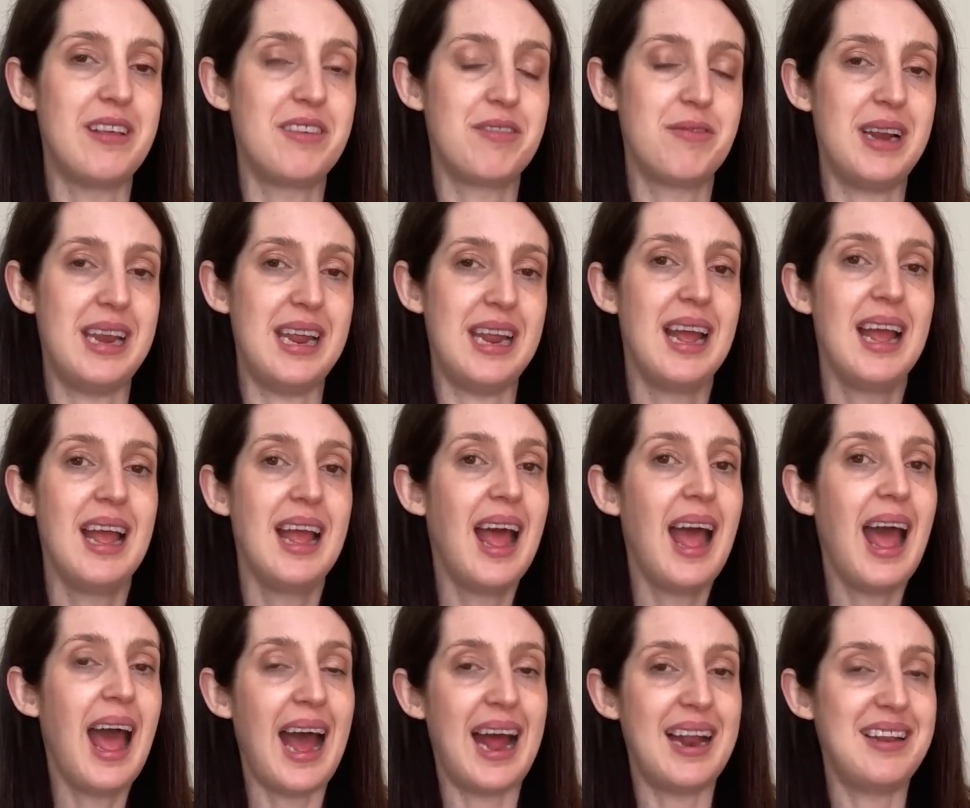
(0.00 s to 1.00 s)
It's really
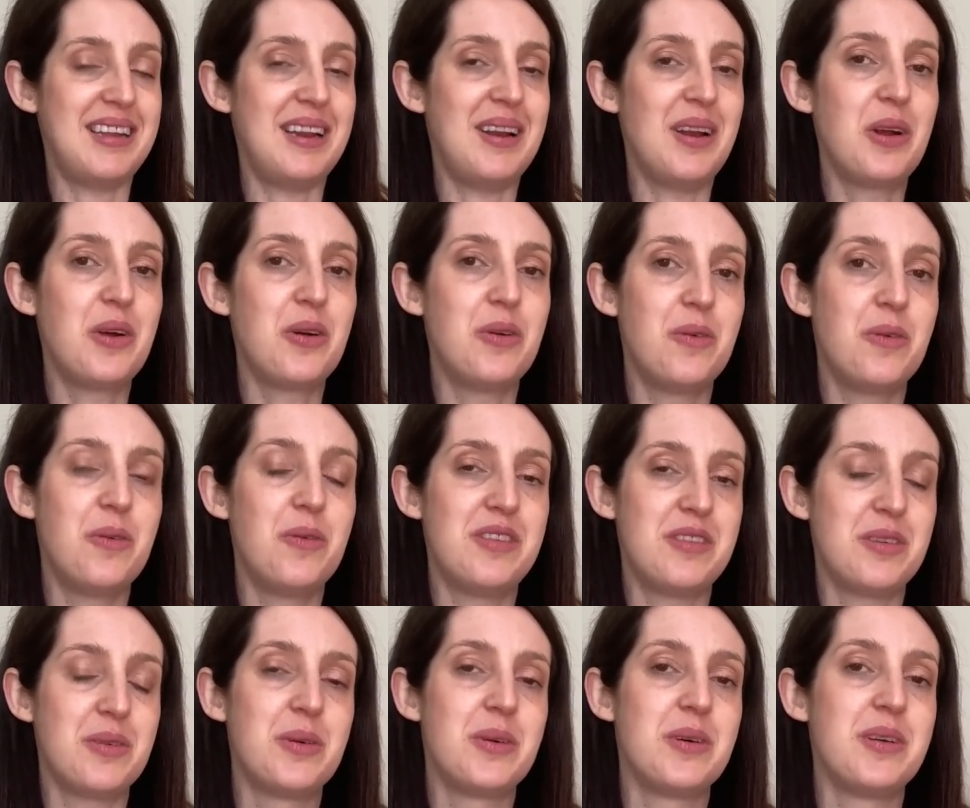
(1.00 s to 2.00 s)
handy local
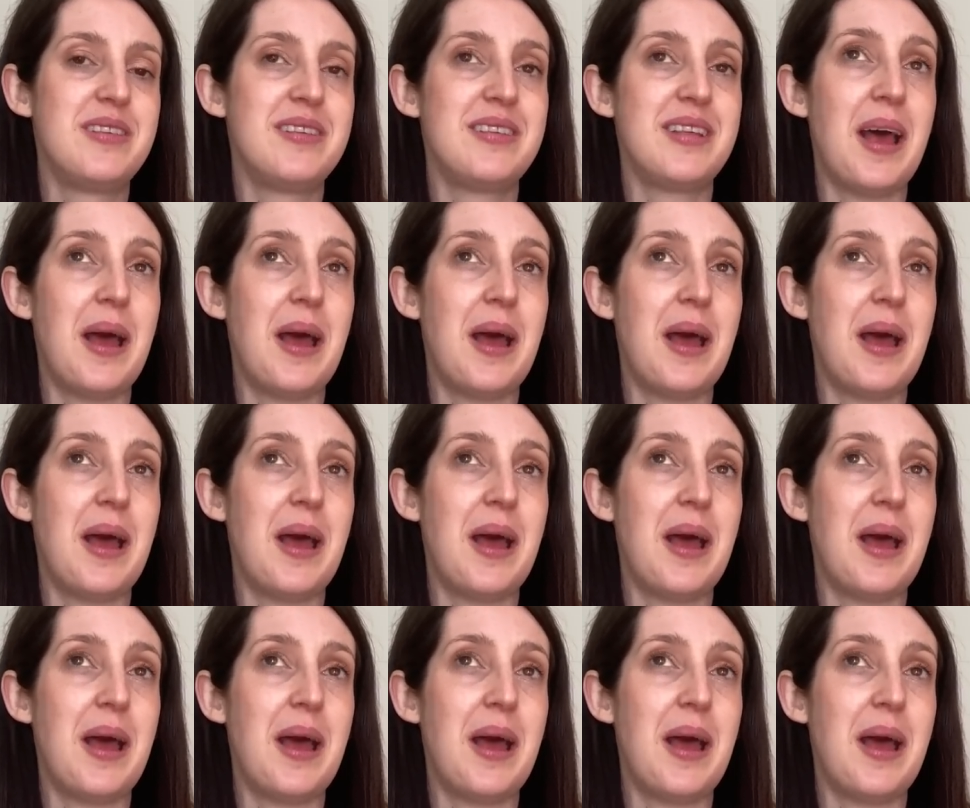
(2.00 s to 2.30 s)
resource.